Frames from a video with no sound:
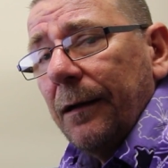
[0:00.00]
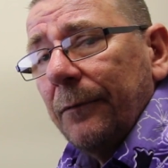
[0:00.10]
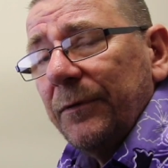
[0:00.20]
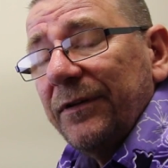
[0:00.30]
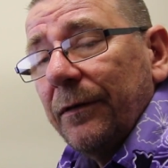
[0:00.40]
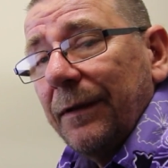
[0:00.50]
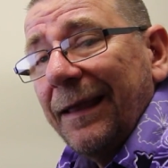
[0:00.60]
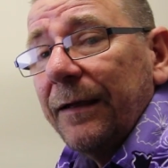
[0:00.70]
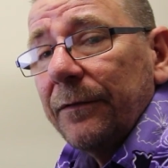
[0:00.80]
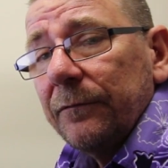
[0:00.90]
which are
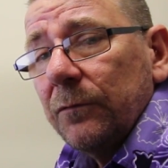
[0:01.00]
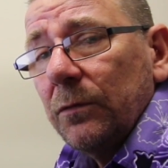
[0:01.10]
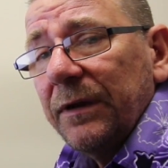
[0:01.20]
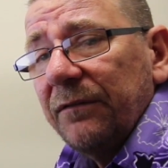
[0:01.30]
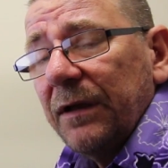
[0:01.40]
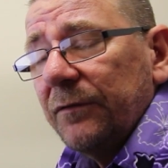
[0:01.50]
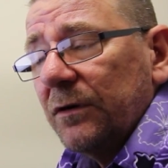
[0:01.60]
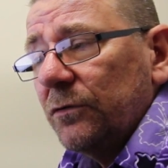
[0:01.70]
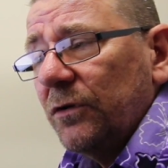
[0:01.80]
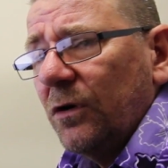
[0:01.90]
laying on the floor here having a
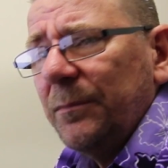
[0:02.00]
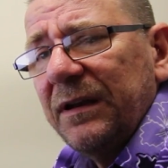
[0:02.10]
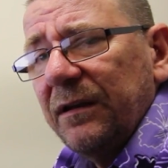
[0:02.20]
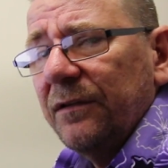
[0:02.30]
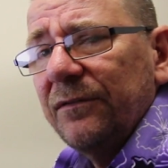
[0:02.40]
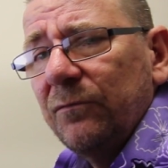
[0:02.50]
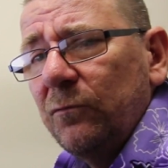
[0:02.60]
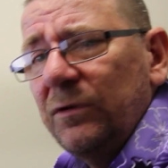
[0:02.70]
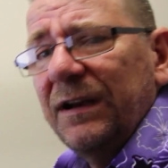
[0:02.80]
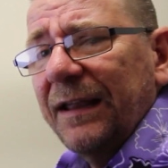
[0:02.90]
good time, but it is
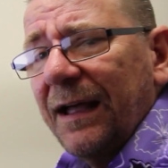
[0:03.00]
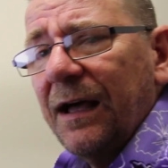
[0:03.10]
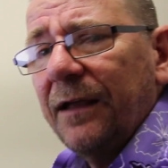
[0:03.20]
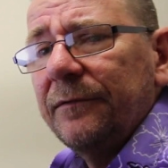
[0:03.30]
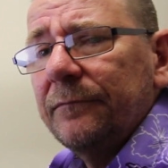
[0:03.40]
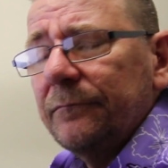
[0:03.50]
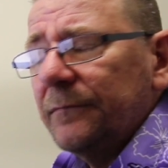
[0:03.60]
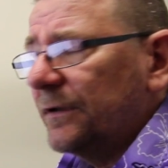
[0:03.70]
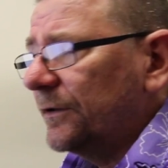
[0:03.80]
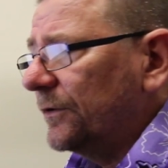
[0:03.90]
really hard
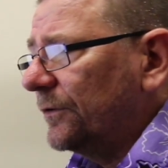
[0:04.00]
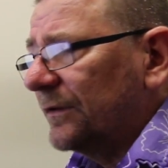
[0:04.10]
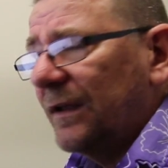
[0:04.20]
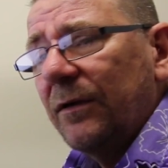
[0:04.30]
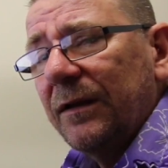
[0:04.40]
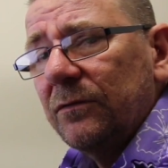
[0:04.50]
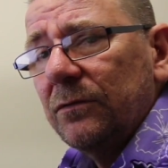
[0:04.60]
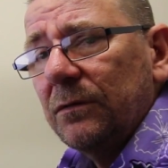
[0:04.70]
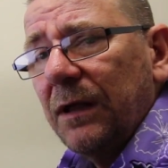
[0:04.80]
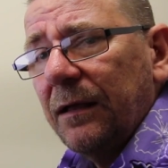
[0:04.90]
to use low
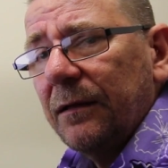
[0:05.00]
level.